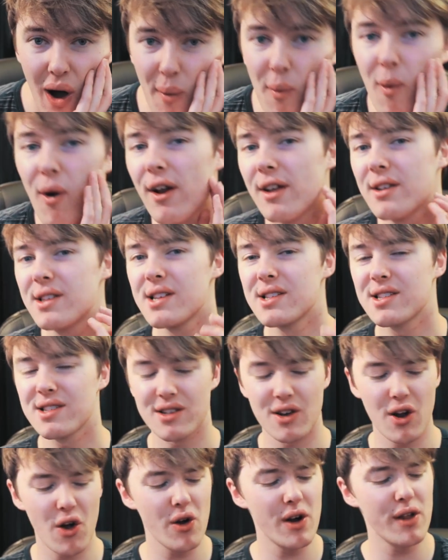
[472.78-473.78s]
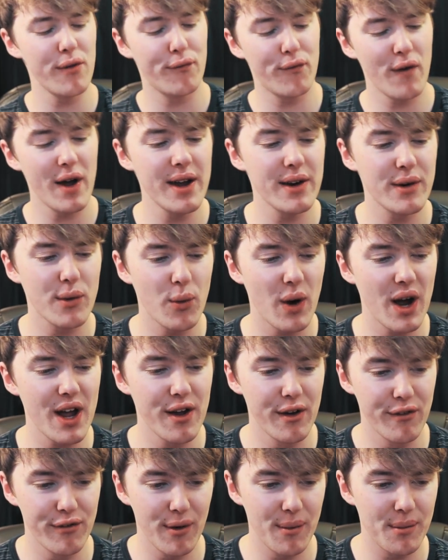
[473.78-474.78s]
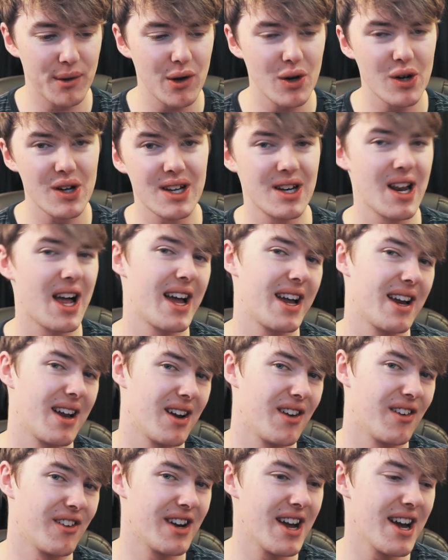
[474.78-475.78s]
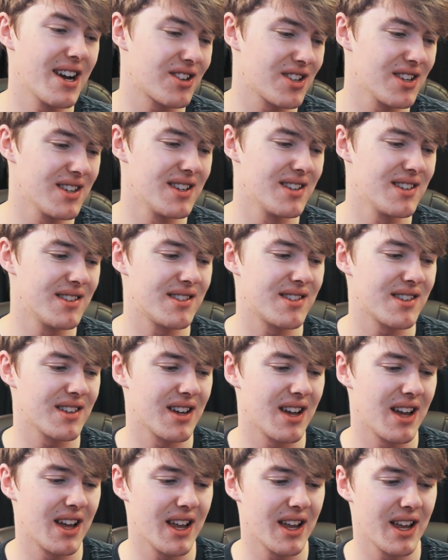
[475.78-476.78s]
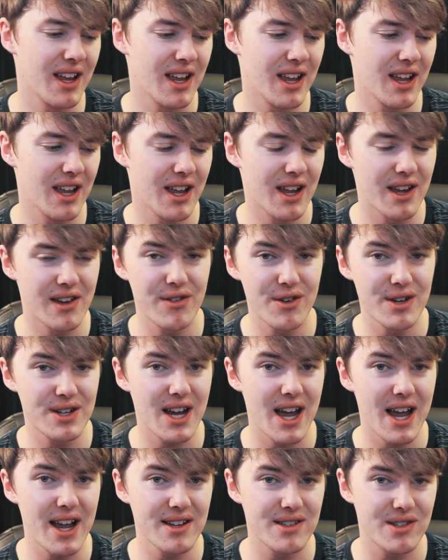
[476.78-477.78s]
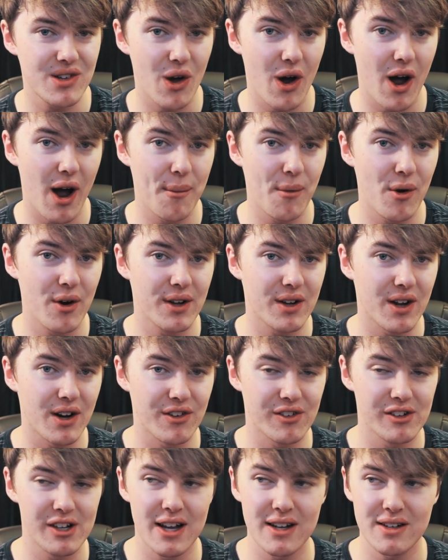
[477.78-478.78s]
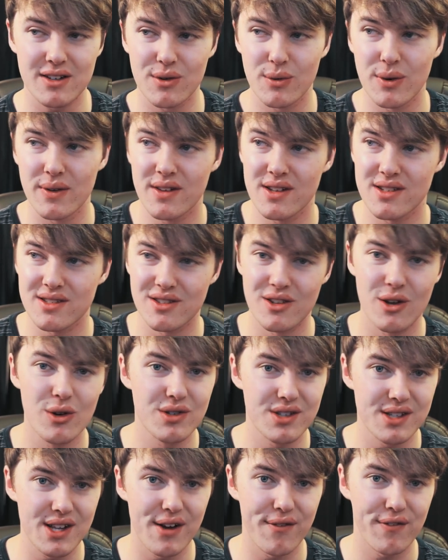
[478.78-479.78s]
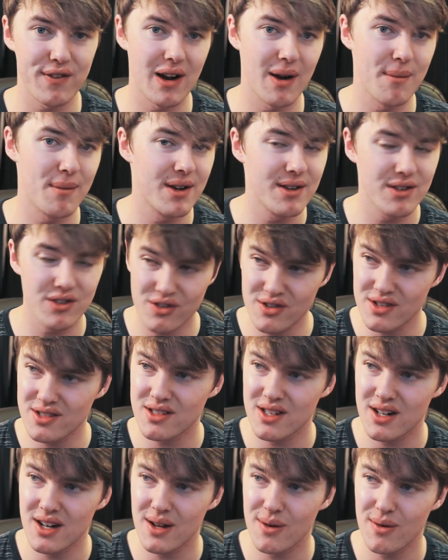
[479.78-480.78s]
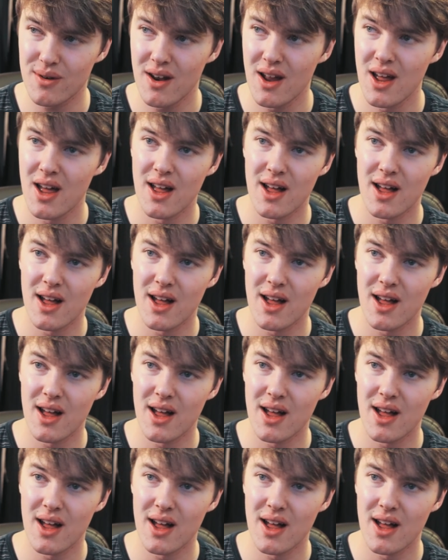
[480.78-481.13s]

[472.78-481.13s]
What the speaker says: I'm wanting to slowly fade away from doing like reactions every day, so I'm only gonna react to when there's new stuff that I'm interested in.